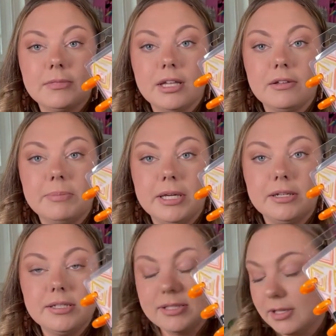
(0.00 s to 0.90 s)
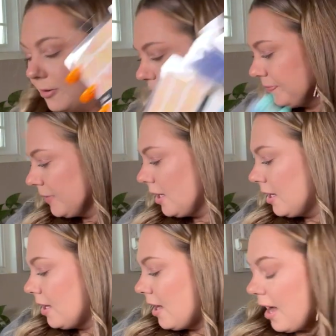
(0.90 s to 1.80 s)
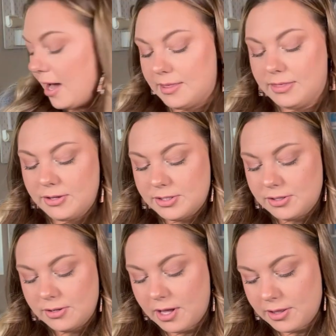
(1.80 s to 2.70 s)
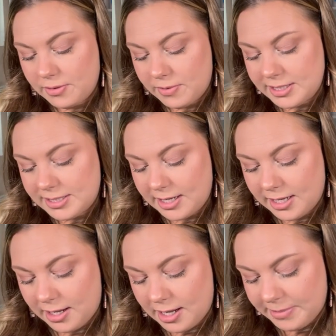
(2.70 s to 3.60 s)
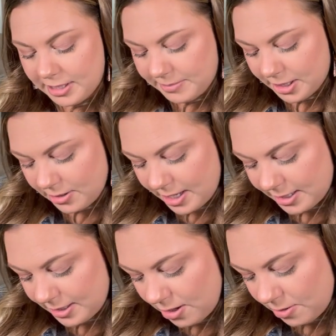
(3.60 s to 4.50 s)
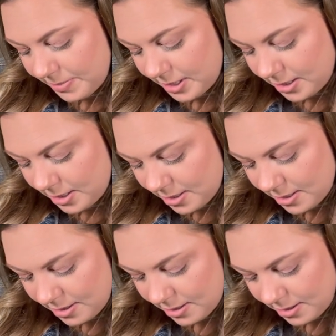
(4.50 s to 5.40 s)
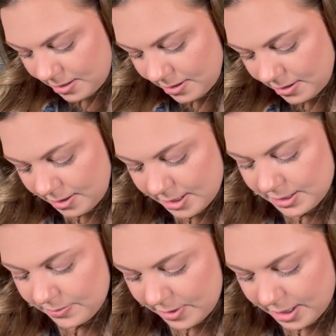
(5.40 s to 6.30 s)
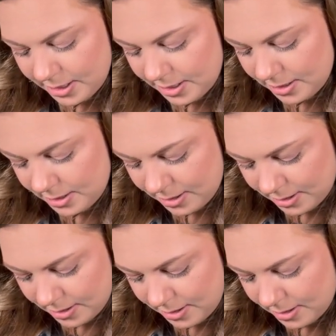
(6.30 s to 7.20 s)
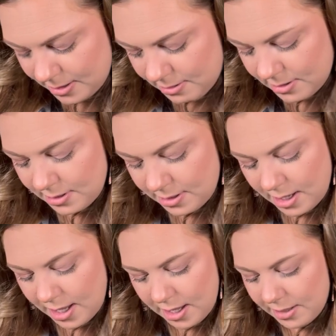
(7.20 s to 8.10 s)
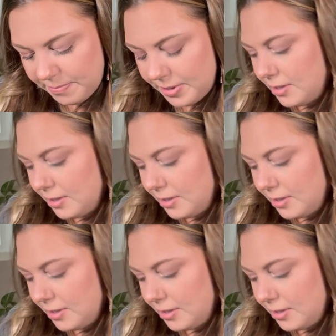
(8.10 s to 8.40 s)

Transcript: I love pandas. So those are the other ones that I got, but let me go ahead and open this one up.